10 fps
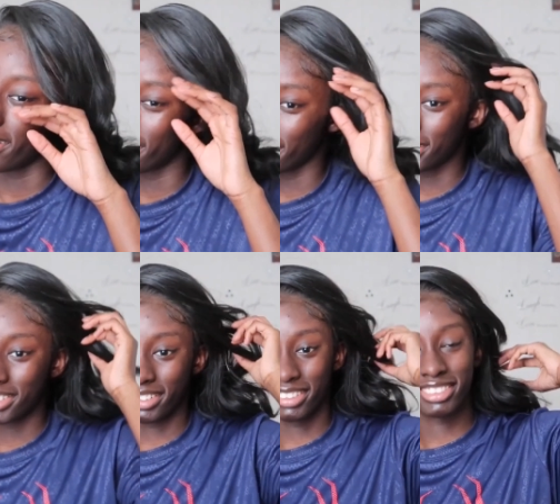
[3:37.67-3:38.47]

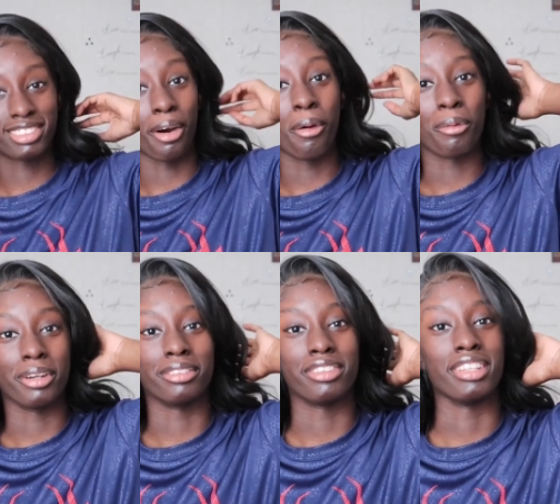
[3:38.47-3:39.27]
it's so
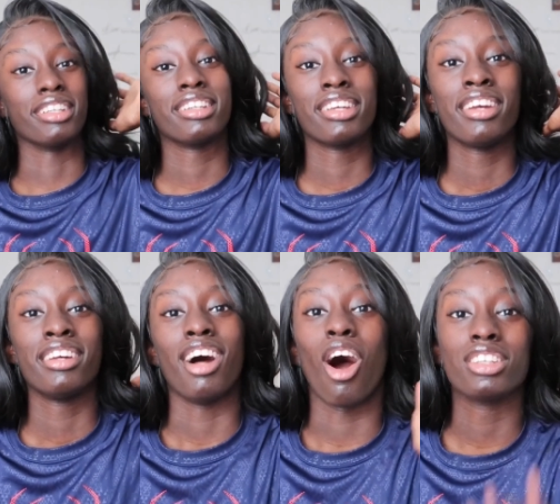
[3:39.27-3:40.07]
worth it.
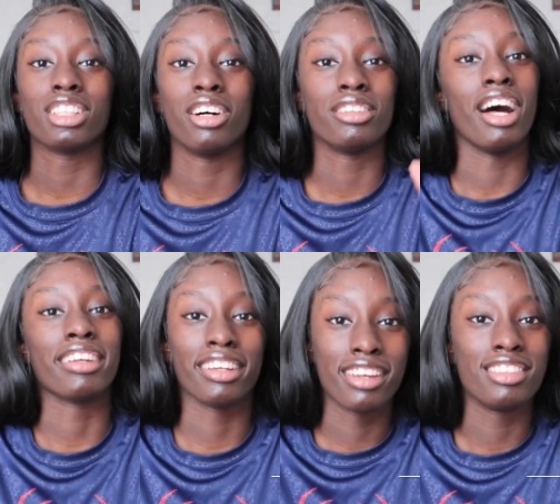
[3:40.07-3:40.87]
Also,
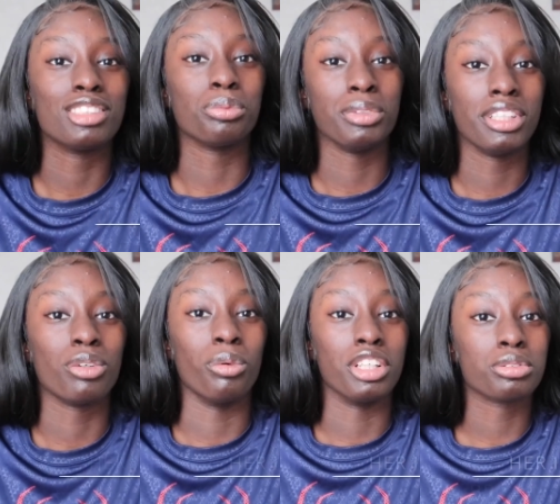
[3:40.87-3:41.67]
again, this
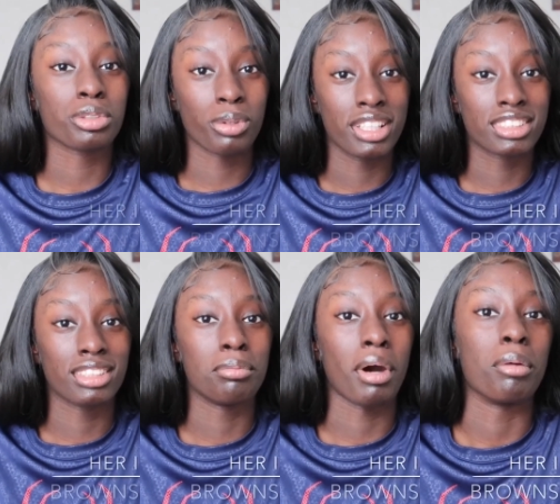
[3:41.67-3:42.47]
wig was
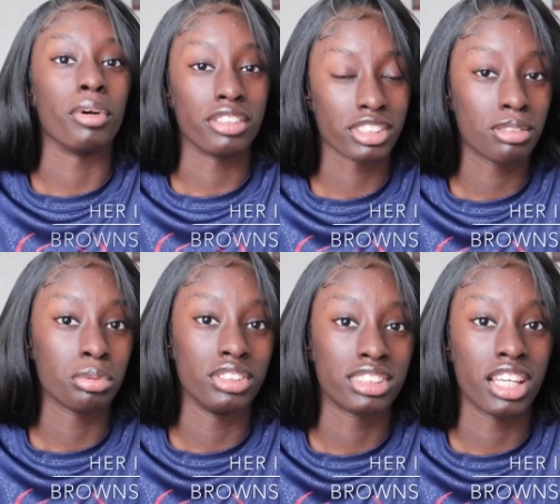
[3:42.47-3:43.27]
requested by Brown Skin
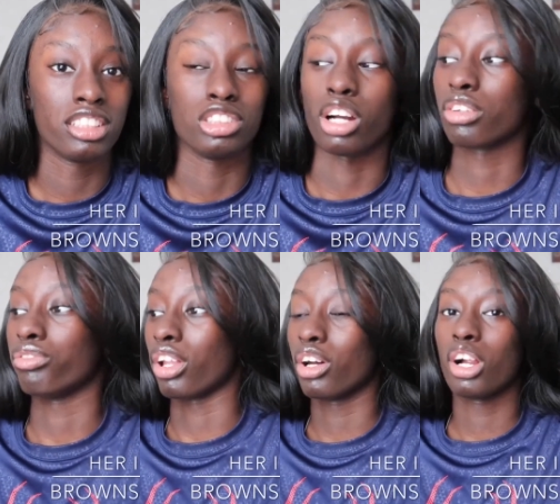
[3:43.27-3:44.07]
Princess. Y'all can
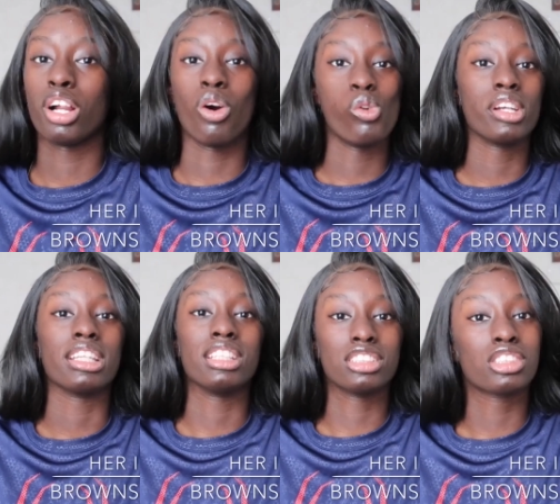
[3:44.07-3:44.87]
follow her
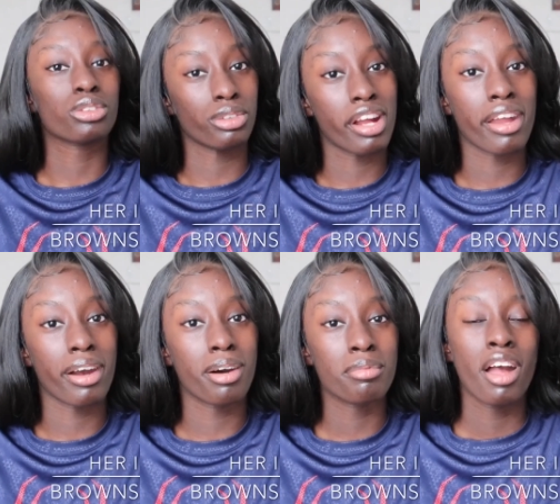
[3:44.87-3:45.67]
on
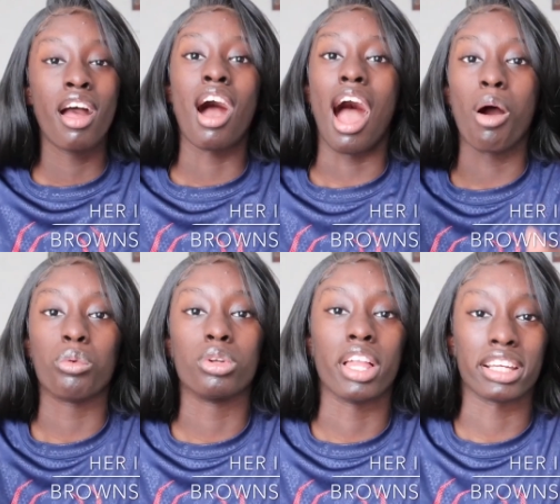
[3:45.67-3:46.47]
Instagram. I
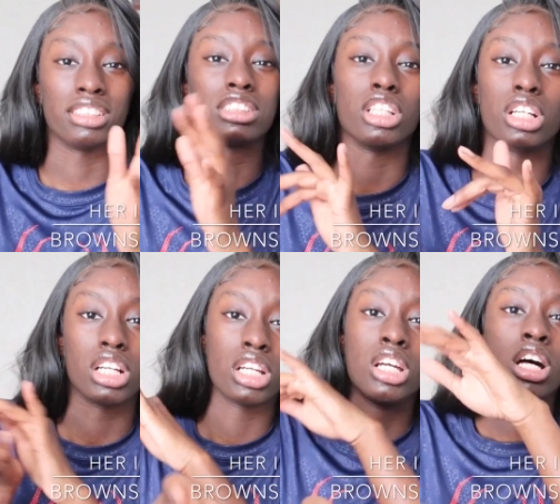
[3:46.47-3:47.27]
will like insert